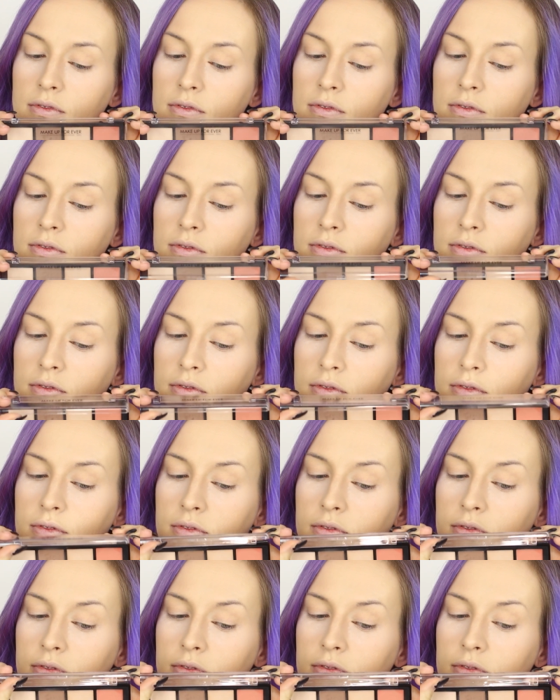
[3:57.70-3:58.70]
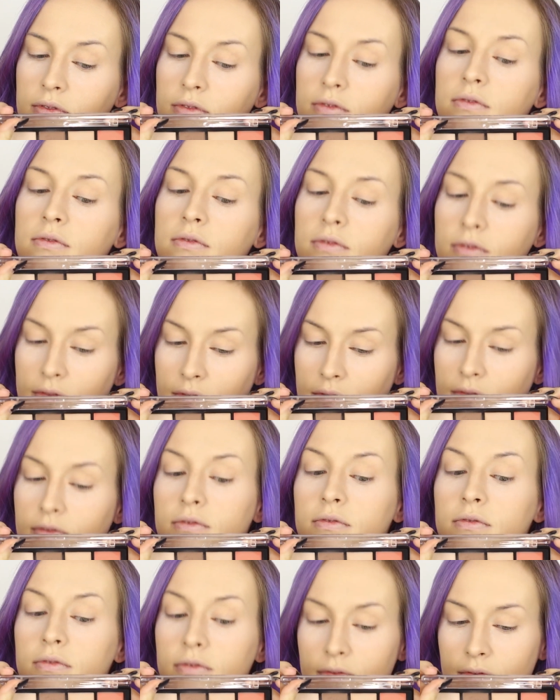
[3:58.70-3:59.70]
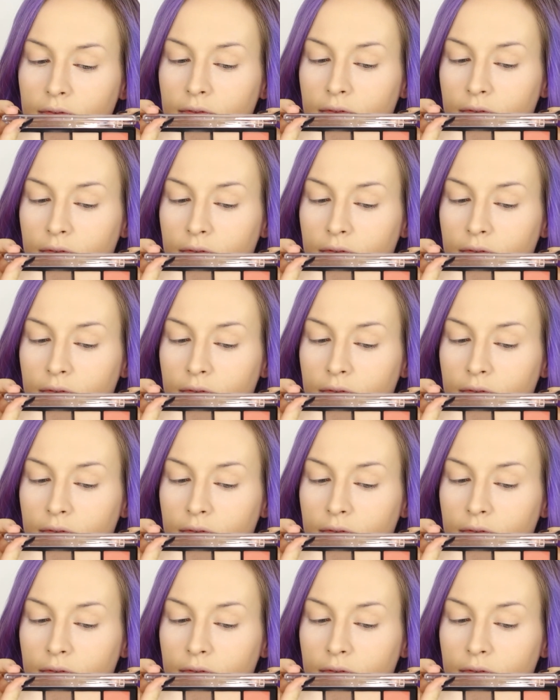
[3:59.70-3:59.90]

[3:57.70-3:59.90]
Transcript: the Makeup Forever Contour Kit. This